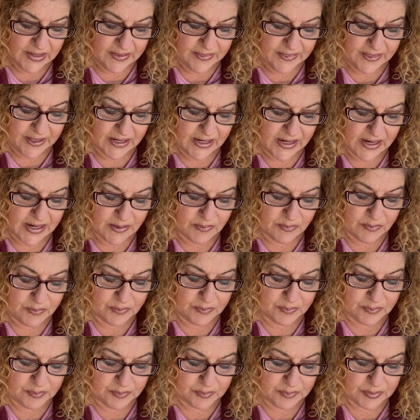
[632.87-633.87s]
then he
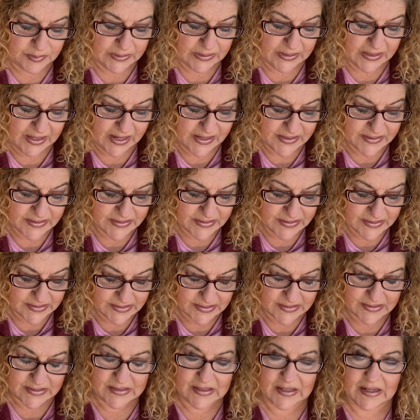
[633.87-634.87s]

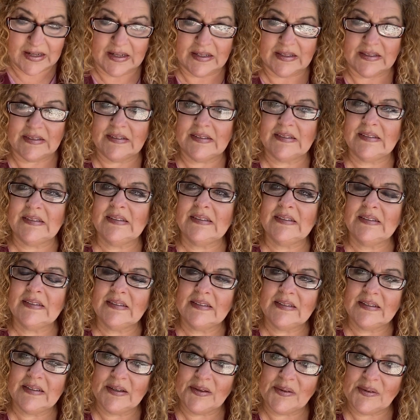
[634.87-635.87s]
blesses us,
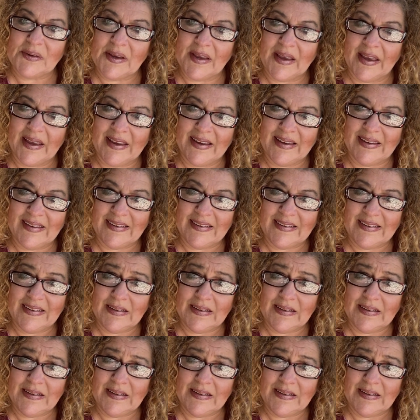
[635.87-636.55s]
okay?